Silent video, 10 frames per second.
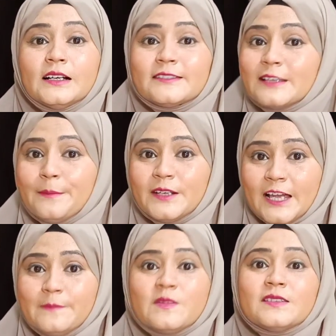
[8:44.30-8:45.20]

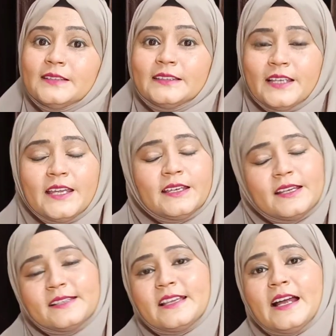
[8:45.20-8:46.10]
sometimes. But the thing
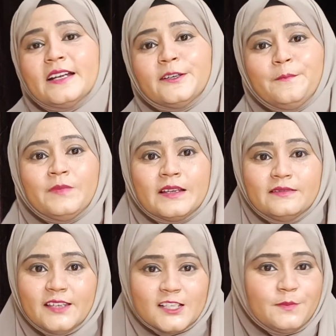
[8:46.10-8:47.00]
is that
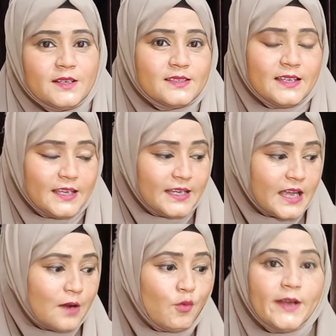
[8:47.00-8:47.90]
this person
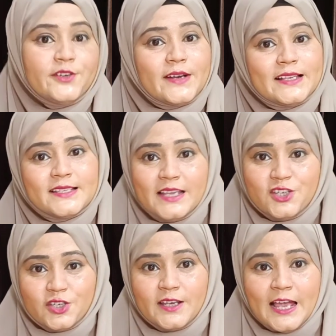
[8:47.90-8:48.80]
can avoid
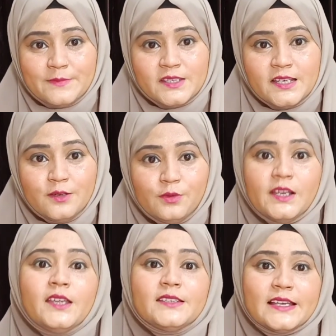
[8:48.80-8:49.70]
translation,
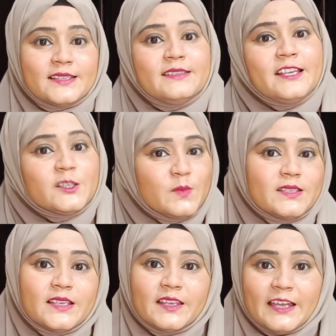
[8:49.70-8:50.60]
absolutely, yes, this
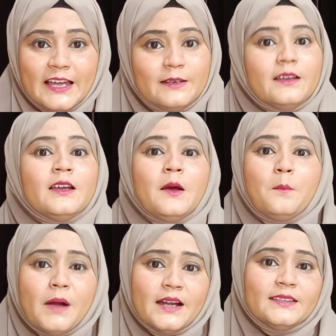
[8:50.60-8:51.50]
person can.
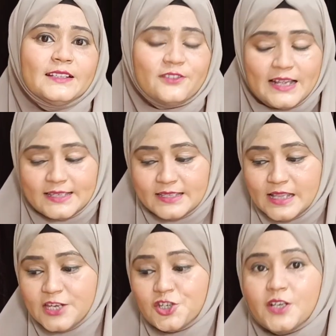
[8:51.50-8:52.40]
But the
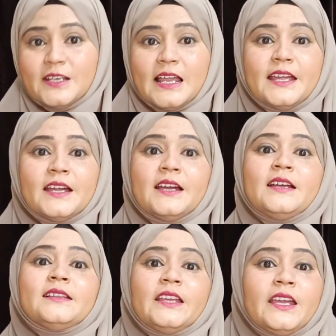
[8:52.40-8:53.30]
translation, like
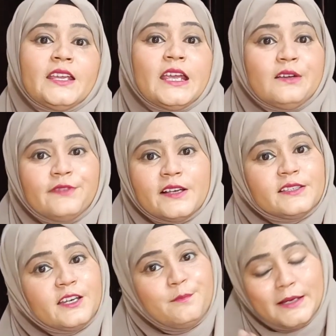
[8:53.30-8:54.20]
thinking
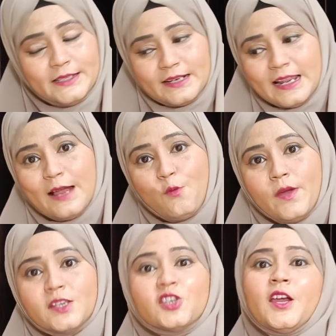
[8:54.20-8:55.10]
first in mother
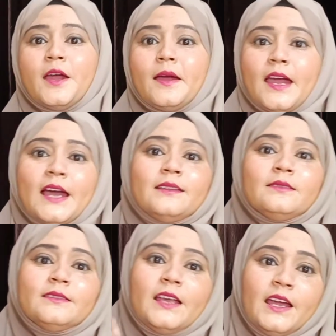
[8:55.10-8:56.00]
language
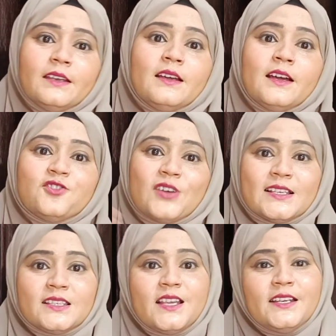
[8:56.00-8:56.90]
and then
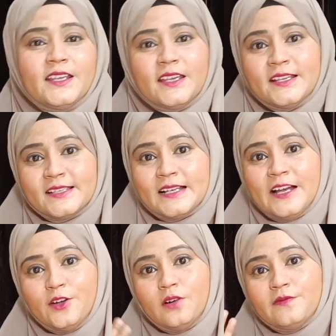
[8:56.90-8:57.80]
translating, is
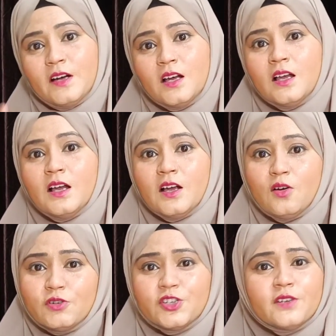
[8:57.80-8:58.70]
kind of a
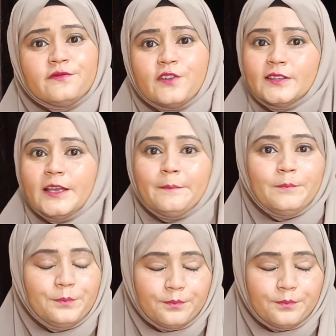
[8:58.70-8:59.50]
cushion for them.